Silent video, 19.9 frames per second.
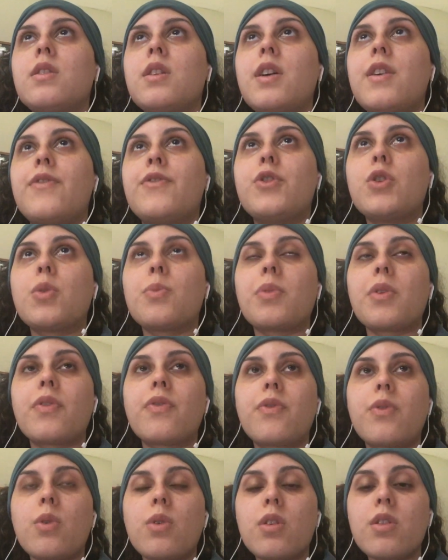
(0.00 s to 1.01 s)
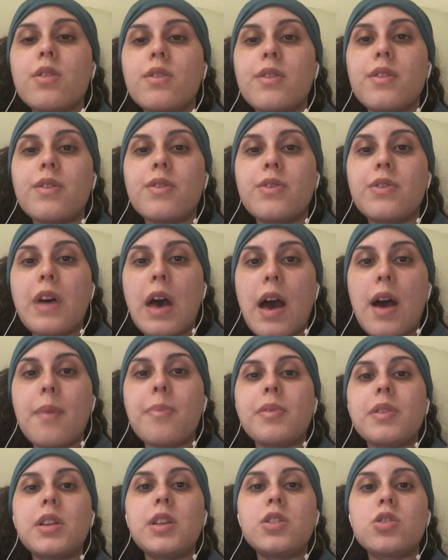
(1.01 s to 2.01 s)
if you're before the
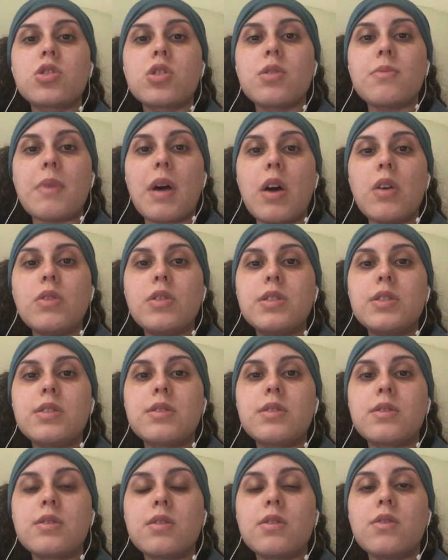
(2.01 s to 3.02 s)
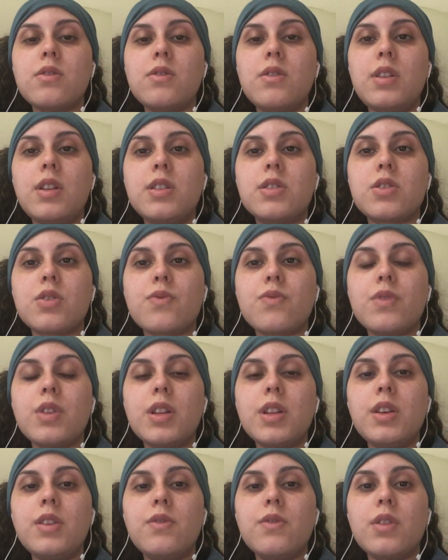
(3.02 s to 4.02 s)
Appalachian Mountains, you need to
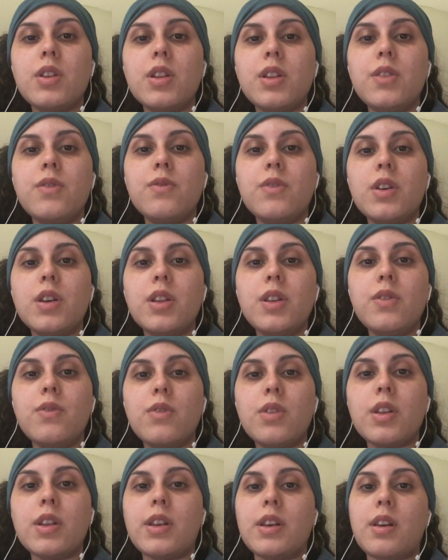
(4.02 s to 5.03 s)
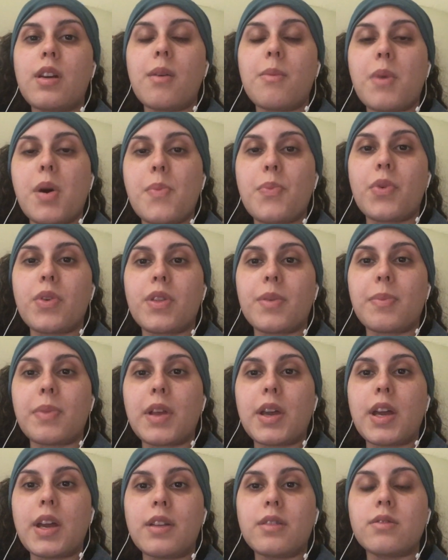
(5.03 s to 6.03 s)
really, really, really, really come up with a
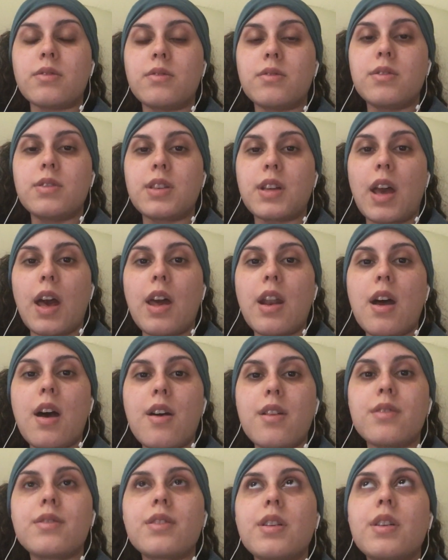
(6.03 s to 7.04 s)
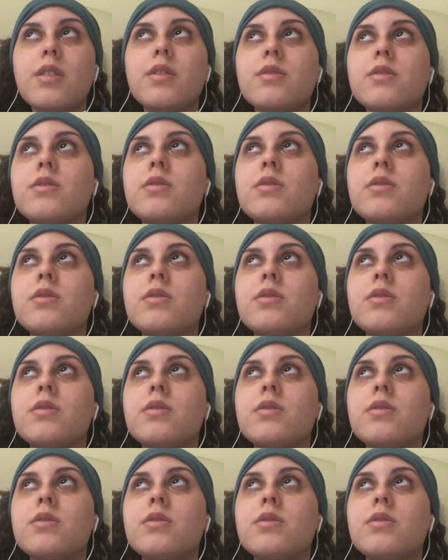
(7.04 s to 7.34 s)
plan to get out of there.